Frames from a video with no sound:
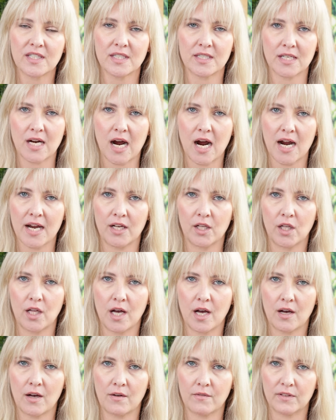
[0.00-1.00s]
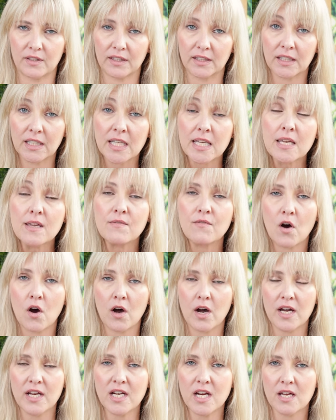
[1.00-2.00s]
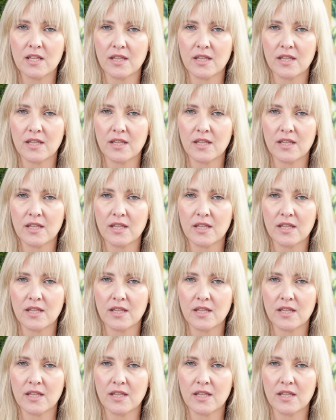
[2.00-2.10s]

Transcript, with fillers: style of leave on